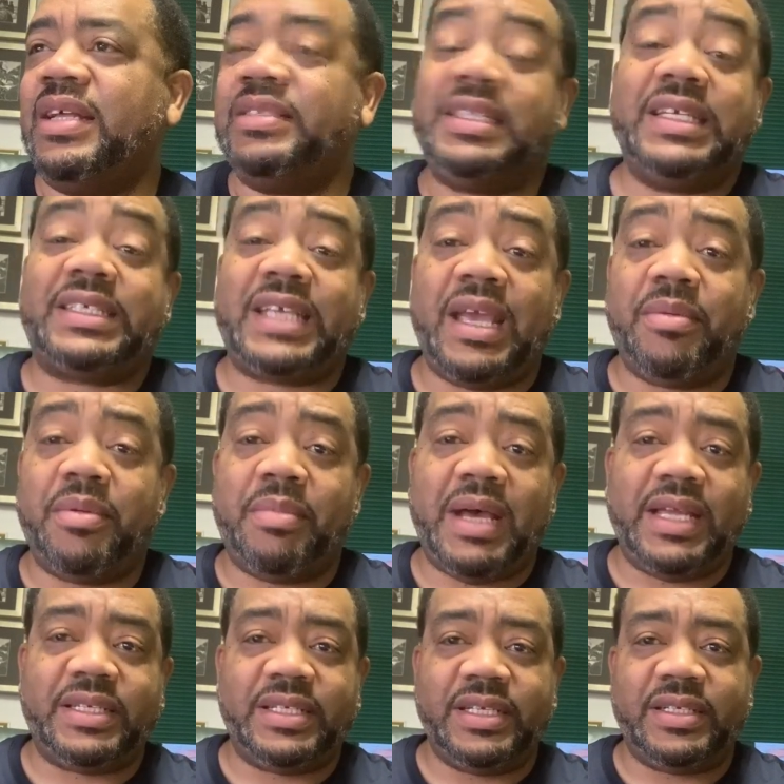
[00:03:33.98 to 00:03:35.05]
Just came to
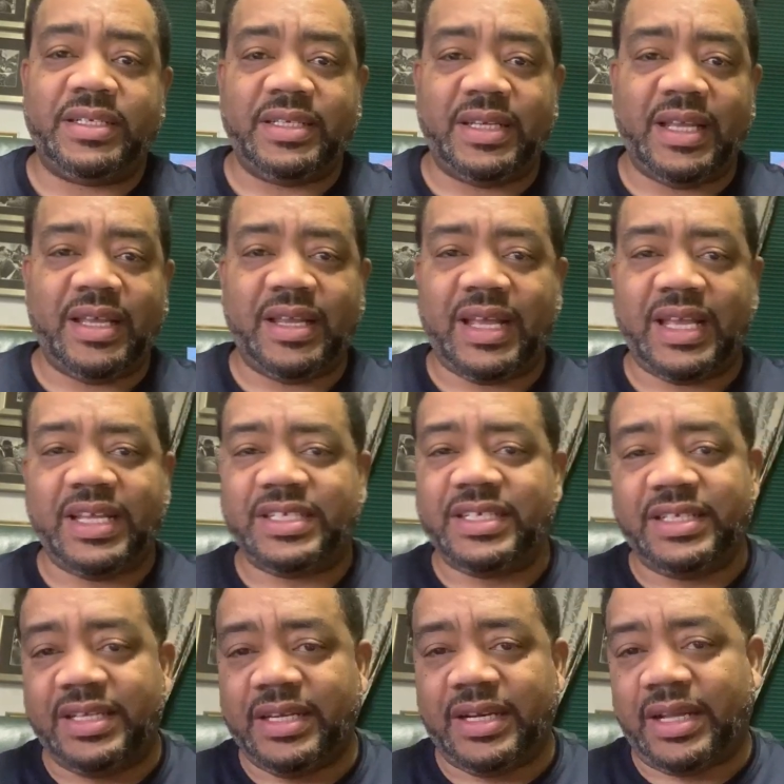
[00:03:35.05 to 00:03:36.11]
my attention. I guess
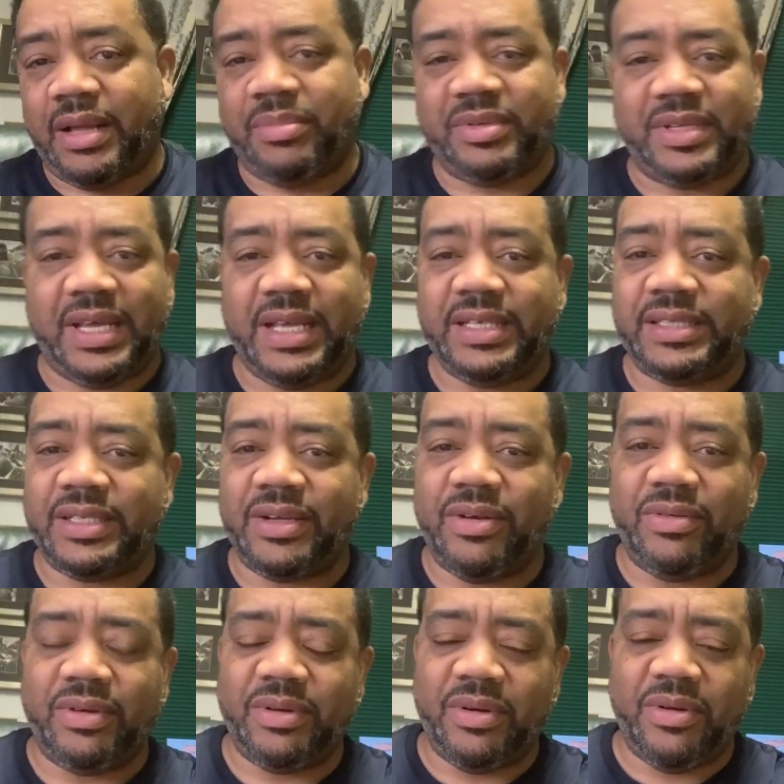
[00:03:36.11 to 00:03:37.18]
she did it a couple of days
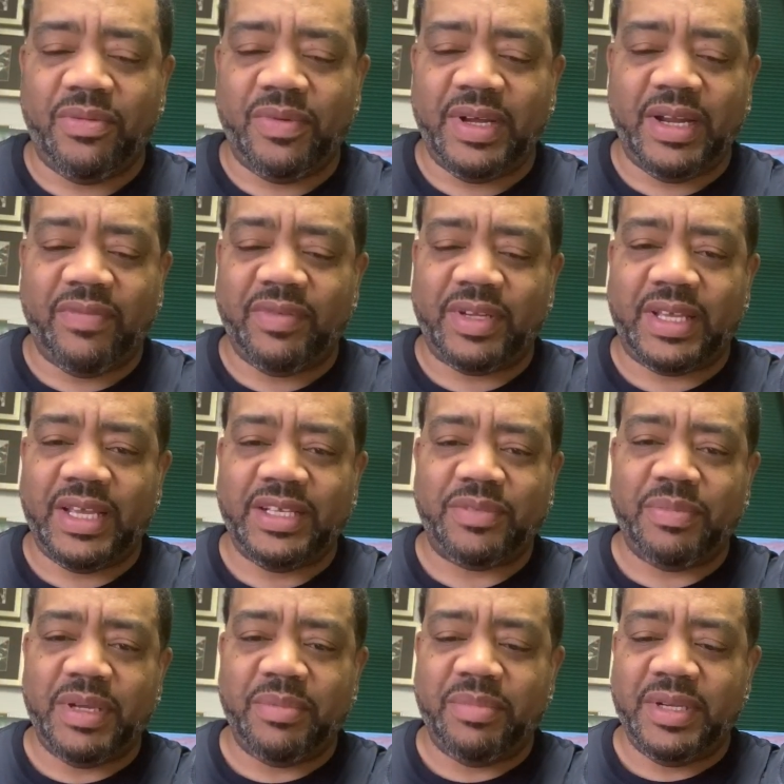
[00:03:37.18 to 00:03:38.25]
ago, or whatever the
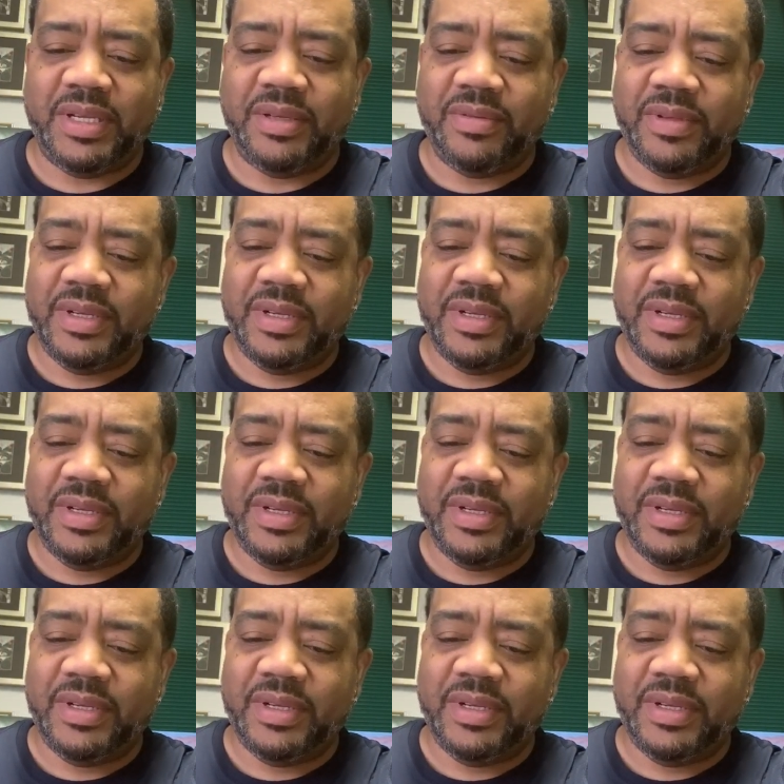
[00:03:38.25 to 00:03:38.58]
case may be.